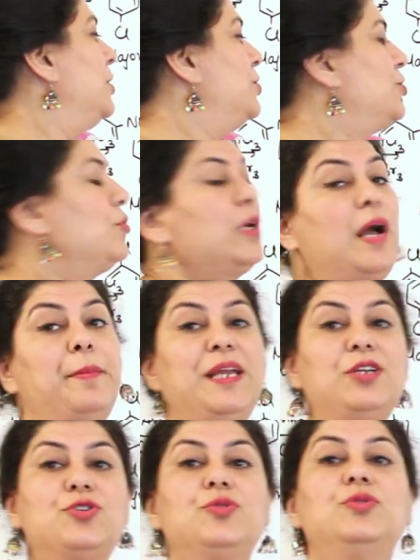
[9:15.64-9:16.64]
So
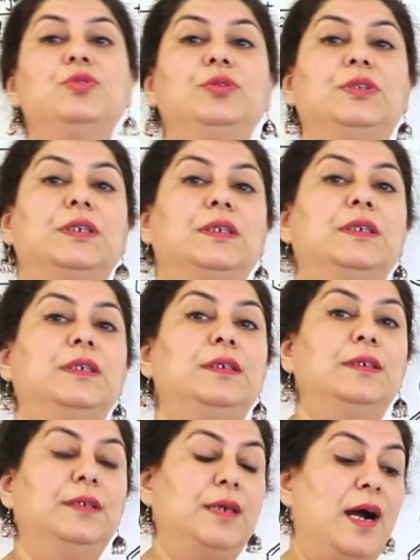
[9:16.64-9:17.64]
coming to the
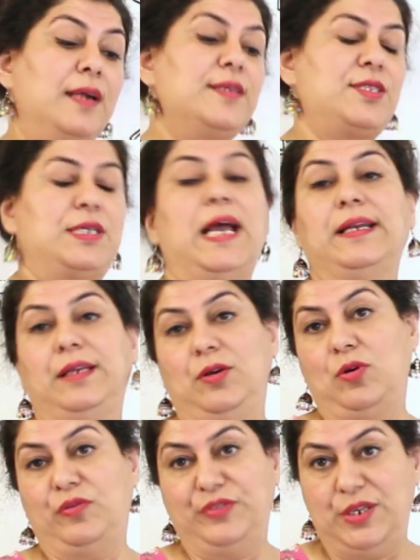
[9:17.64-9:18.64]

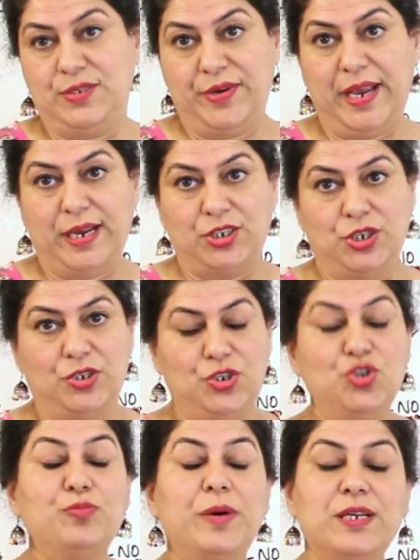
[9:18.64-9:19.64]
understanding of these reactions,
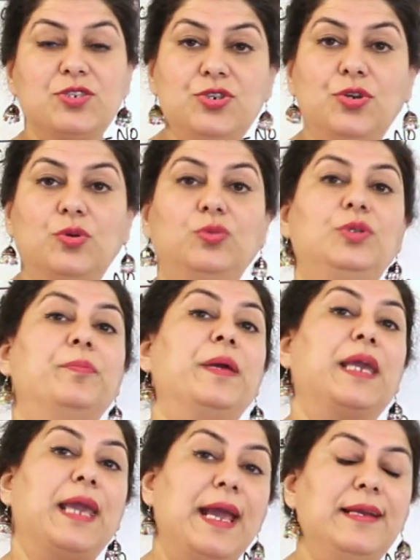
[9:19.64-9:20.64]
you must know the
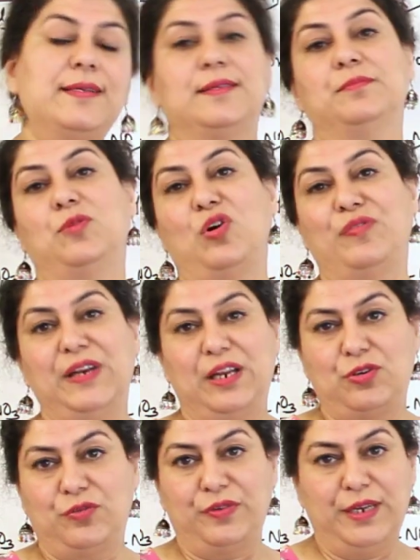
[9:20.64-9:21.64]
mechanism of
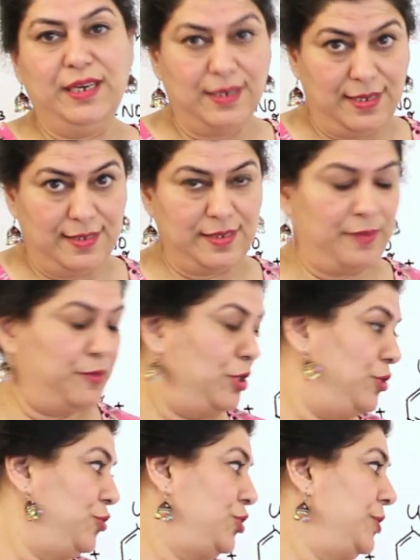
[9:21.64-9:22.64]
electrophilic
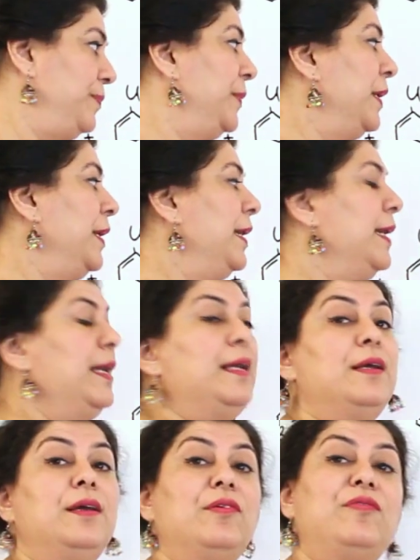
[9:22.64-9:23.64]
substitution.
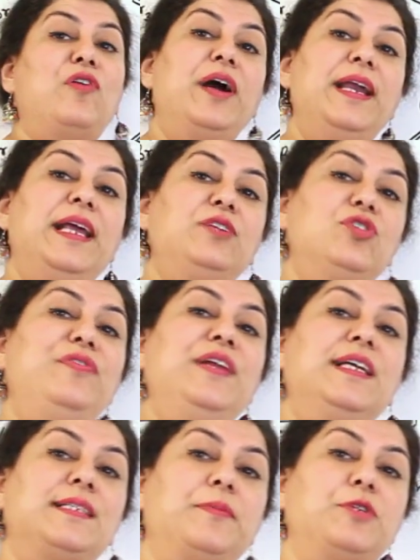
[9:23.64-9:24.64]
For
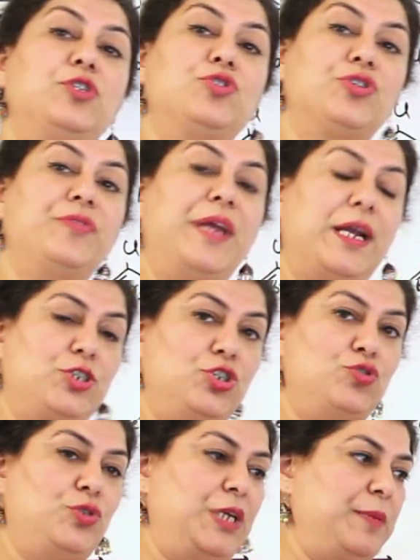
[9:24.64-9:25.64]
electrophilic substitution reaction
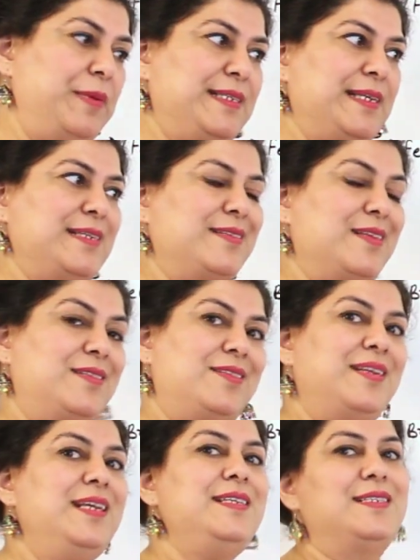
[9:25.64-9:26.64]
to take place, it is a
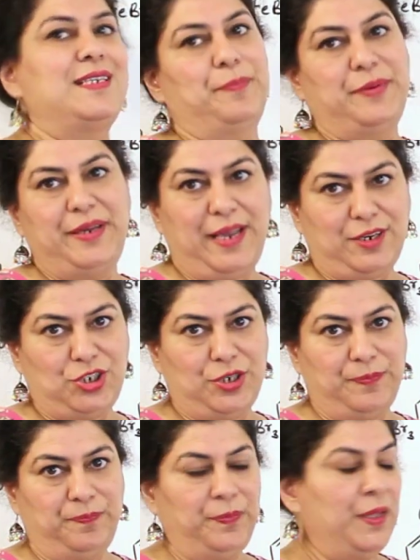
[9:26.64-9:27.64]
3-step reaction.